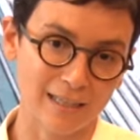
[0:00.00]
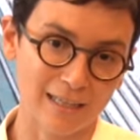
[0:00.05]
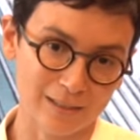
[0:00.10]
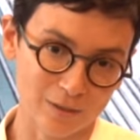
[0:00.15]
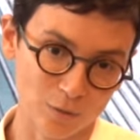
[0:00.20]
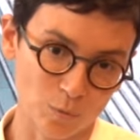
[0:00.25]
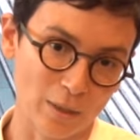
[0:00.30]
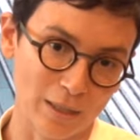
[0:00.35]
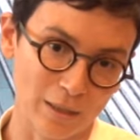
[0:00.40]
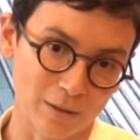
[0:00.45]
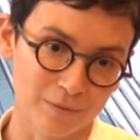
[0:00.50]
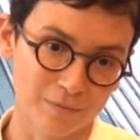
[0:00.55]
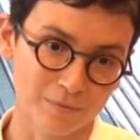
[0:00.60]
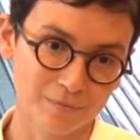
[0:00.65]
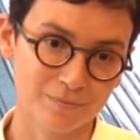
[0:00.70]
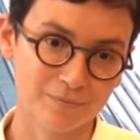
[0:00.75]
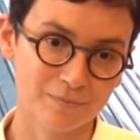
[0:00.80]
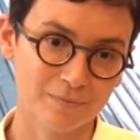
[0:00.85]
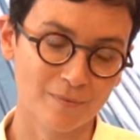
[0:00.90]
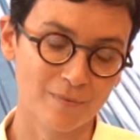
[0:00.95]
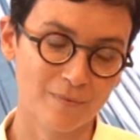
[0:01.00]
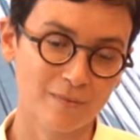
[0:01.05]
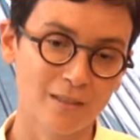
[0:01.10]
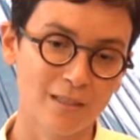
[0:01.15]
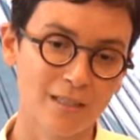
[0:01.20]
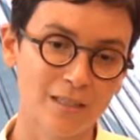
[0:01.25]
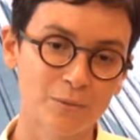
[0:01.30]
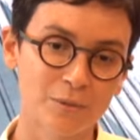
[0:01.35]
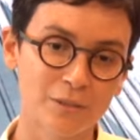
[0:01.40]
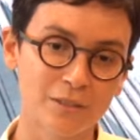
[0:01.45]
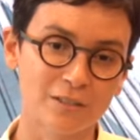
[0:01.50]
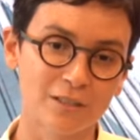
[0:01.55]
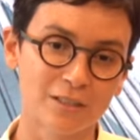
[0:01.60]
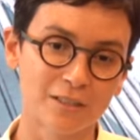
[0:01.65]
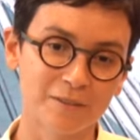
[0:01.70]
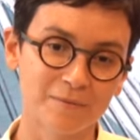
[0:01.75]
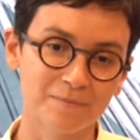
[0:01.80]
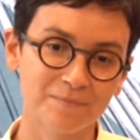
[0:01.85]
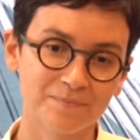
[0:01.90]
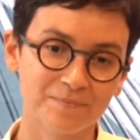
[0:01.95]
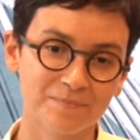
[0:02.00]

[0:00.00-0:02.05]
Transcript: as well in return.